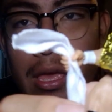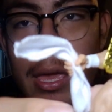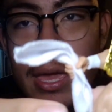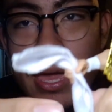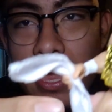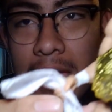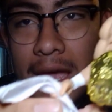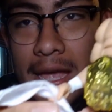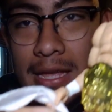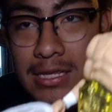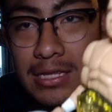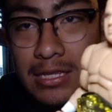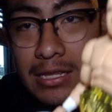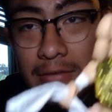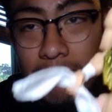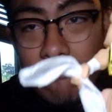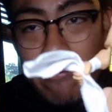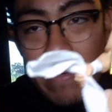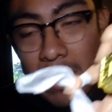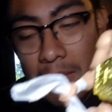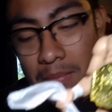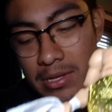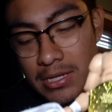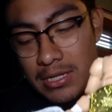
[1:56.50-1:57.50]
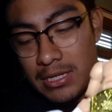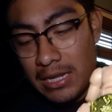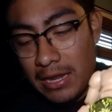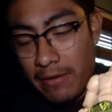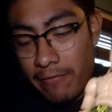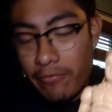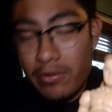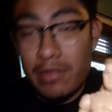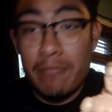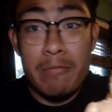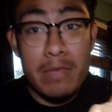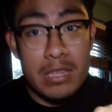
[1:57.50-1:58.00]
He has the famous,
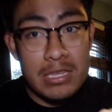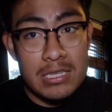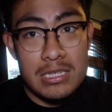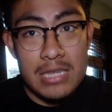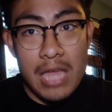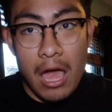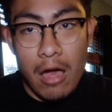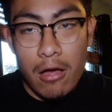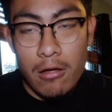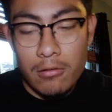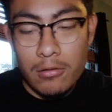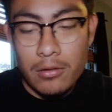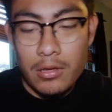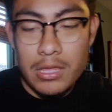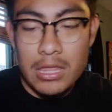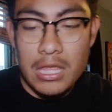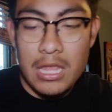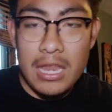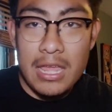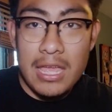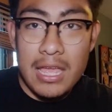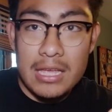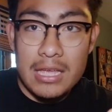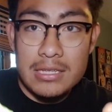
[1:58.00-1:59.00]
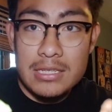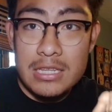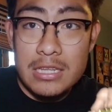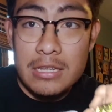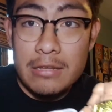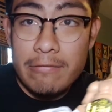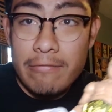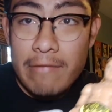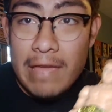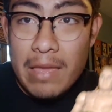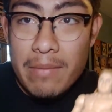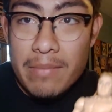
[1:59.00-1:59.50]
infamous towel. And then he has his
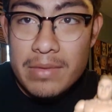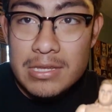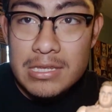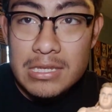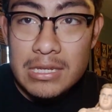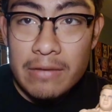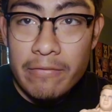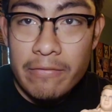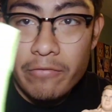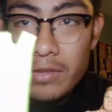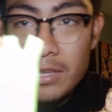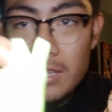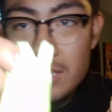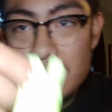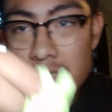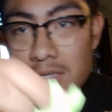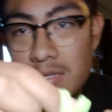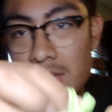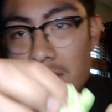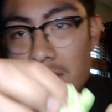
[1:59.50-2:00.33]
famous, infamous,